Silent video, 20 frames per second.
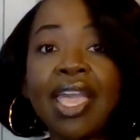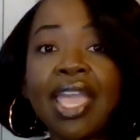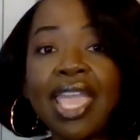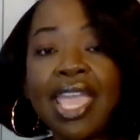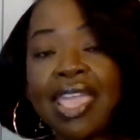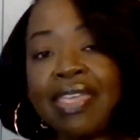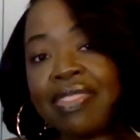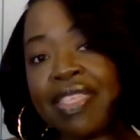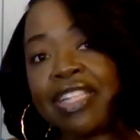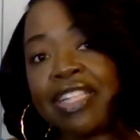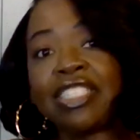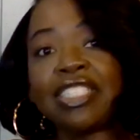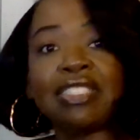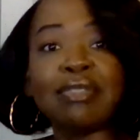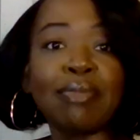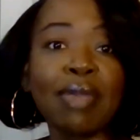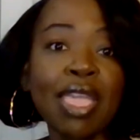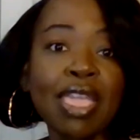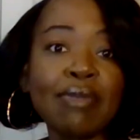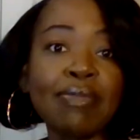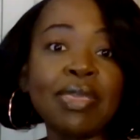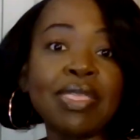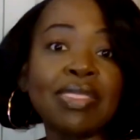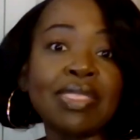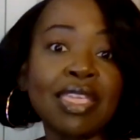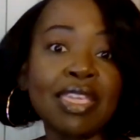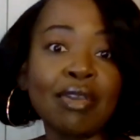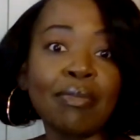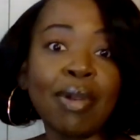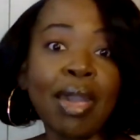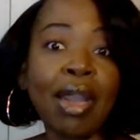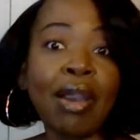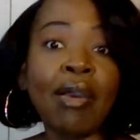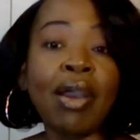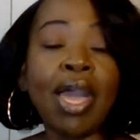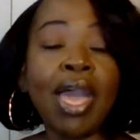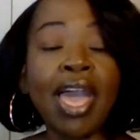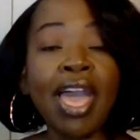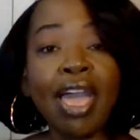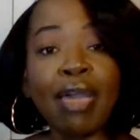And that just made me think about
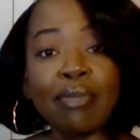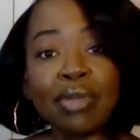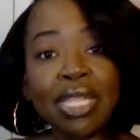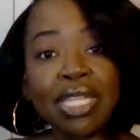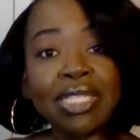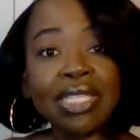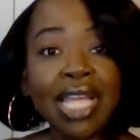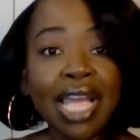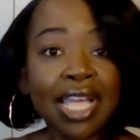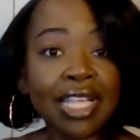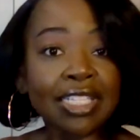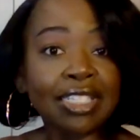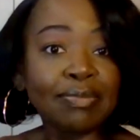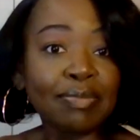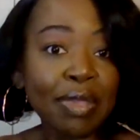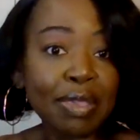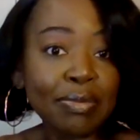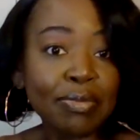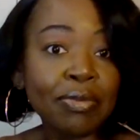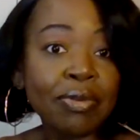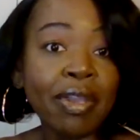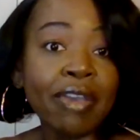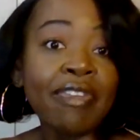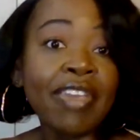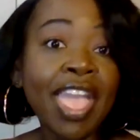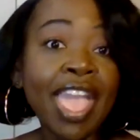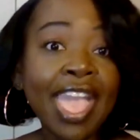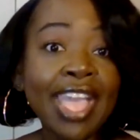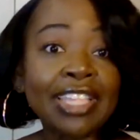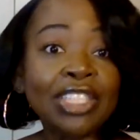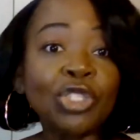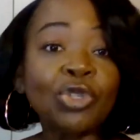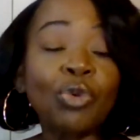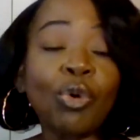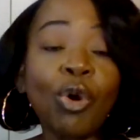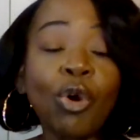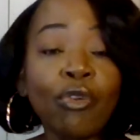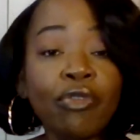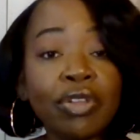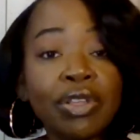how many times people have had to
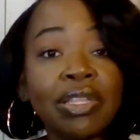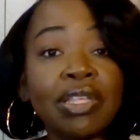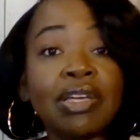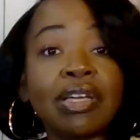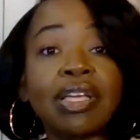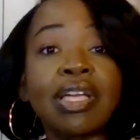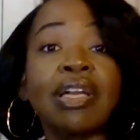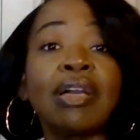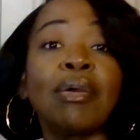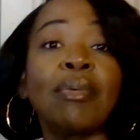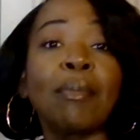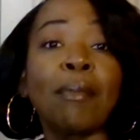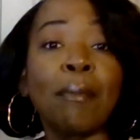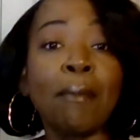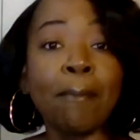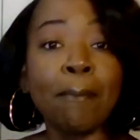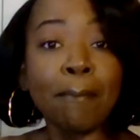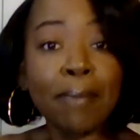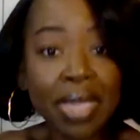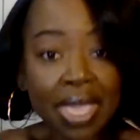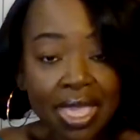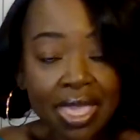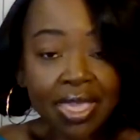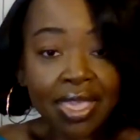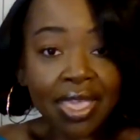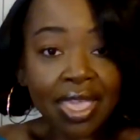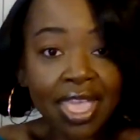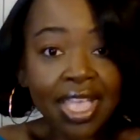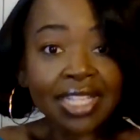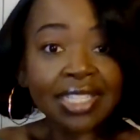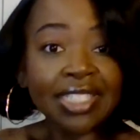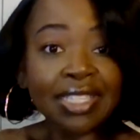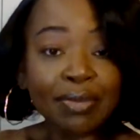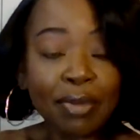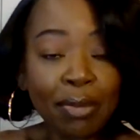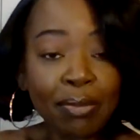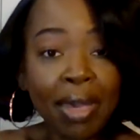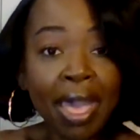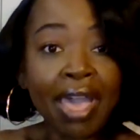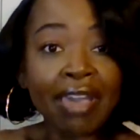overlook me and some
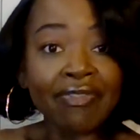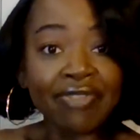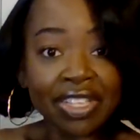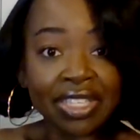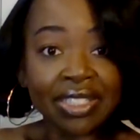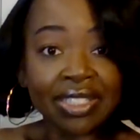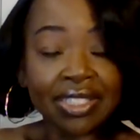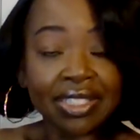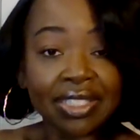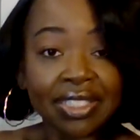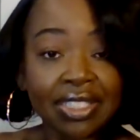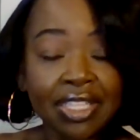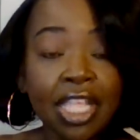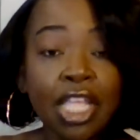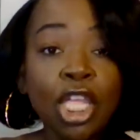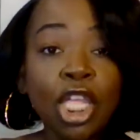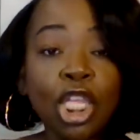of my offenses.